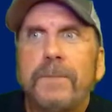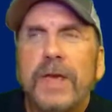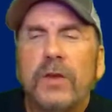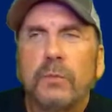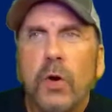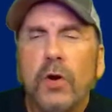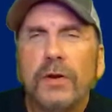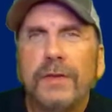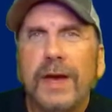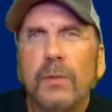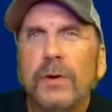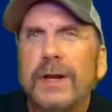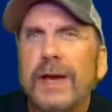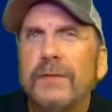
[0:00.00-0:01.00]
As part of that,
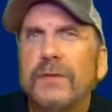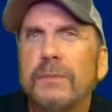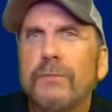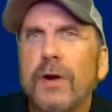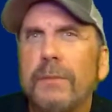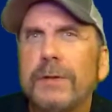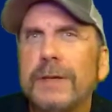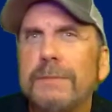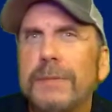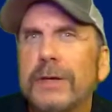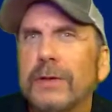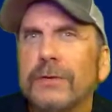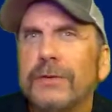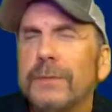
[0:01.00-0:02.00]
we're going to have to probably
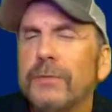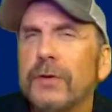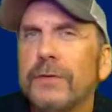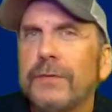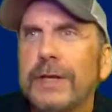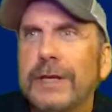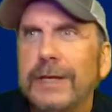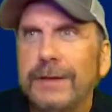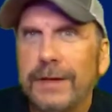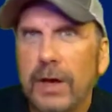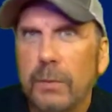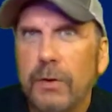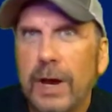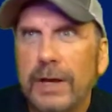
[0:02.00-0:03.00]
build some sort of an
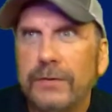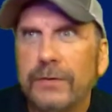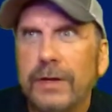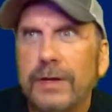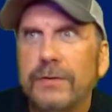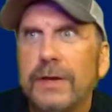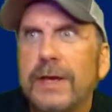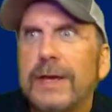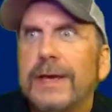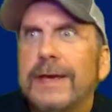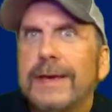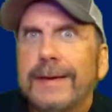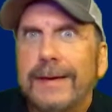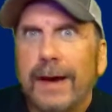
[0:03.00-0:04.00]
ETL process,
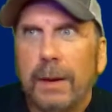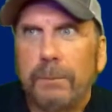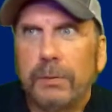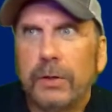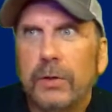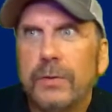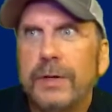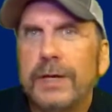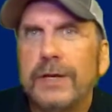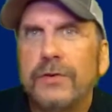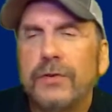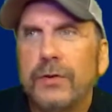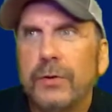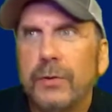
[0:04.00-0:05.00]
upload
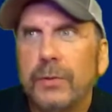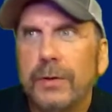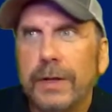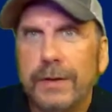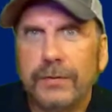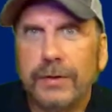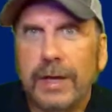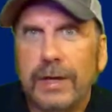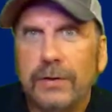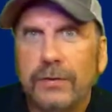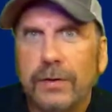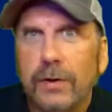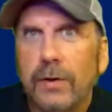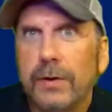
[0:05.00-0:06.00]
into, in this case,
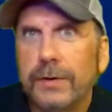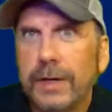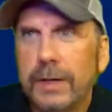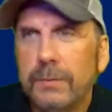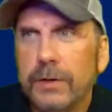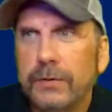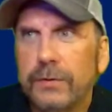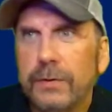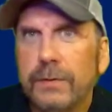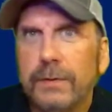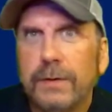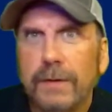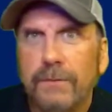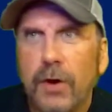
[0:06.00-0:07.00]
our Databricks
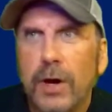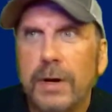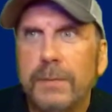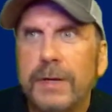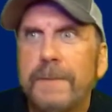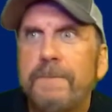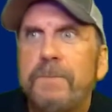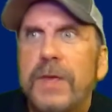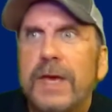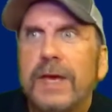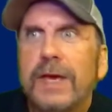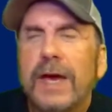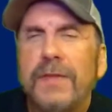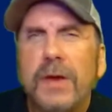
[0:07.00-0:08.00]
environment,
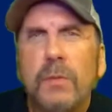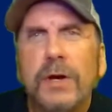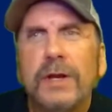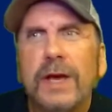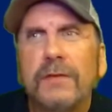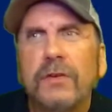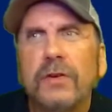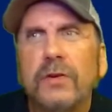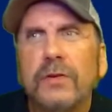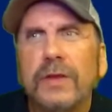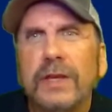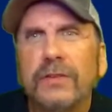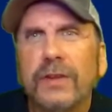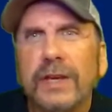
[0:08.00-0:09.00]
and then we're going to have to do
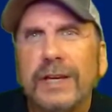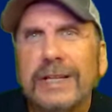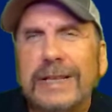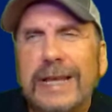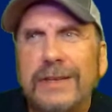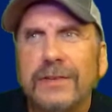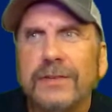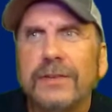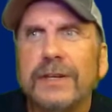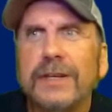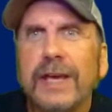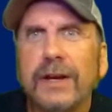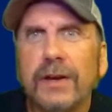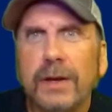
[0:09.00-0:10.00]
things like cleanse the
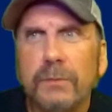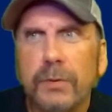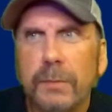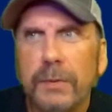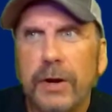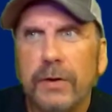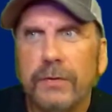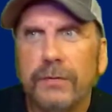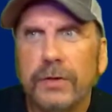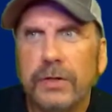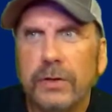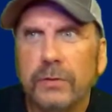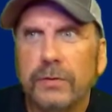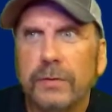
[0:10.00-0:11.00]
data and prepare it for
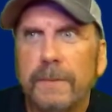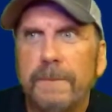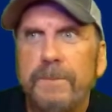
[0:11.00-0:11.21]
use.